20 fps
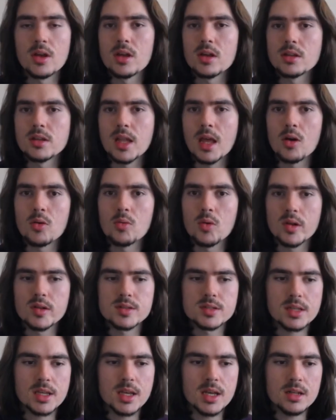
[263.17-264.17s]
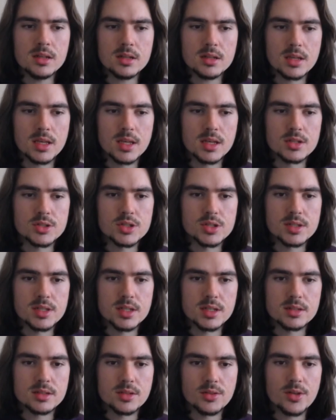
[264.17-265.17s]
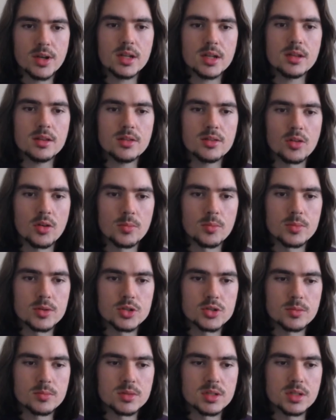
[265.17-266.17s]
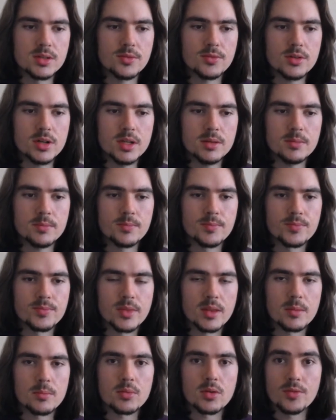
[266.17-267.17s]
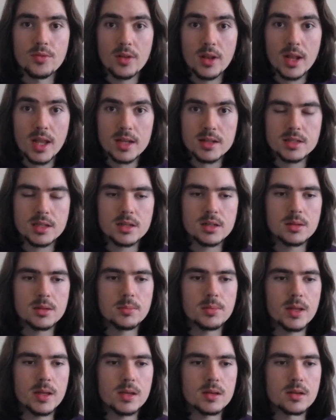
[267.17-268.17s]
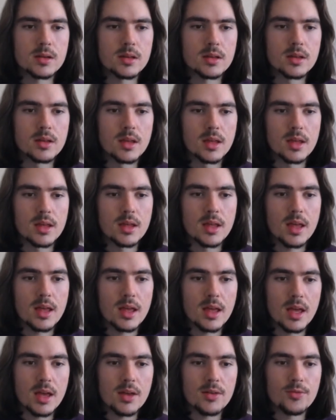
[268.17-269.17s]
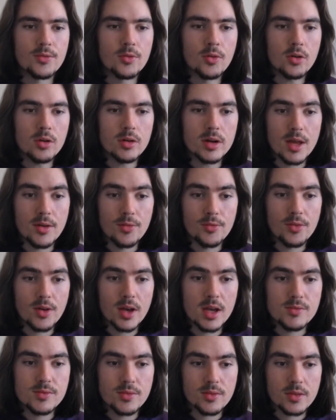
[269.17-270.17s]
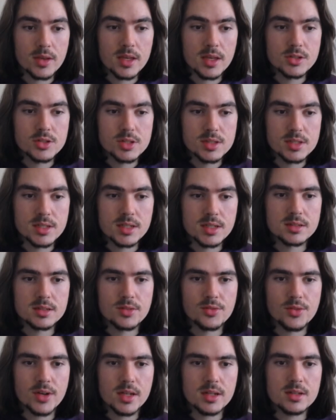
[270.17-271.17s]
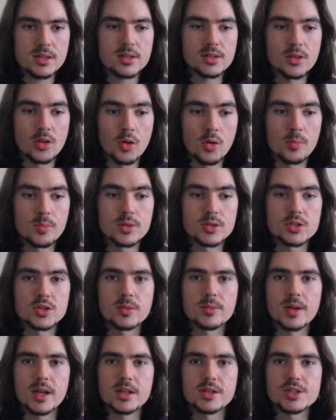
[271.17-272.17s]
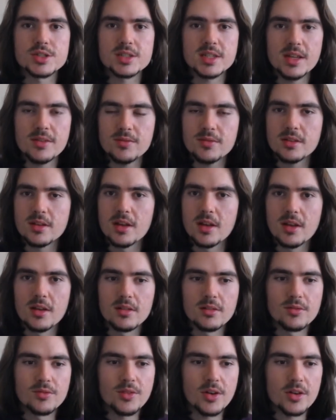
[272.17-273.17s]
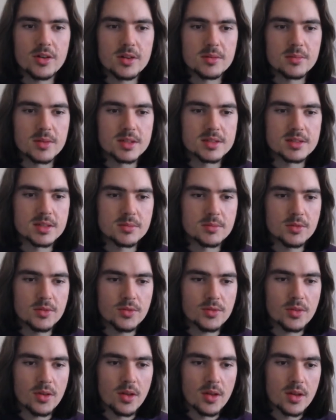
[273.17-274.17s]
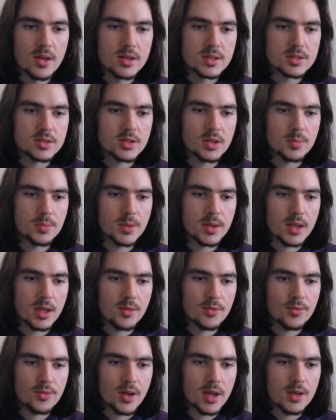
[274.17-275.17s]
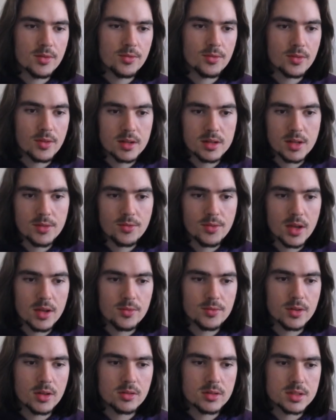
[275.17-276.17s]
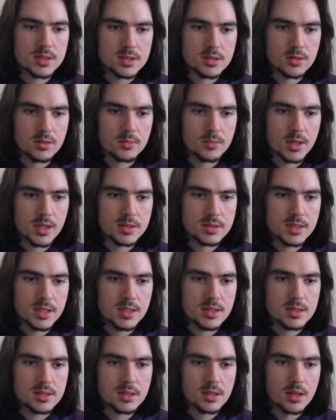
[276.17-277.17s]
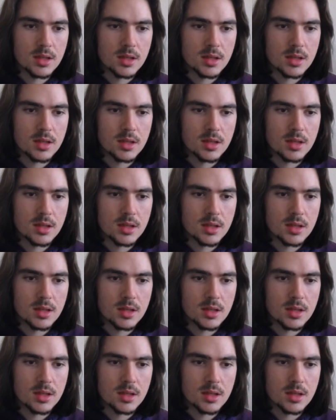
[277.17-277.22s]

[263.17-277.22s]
Now once again, king g6 is threatened, so bishop d3, prophylactical play, f4, f5, king g6 is threatened, so bishop h7, very amazing moves, stopping f5, and f5 now does not make sense,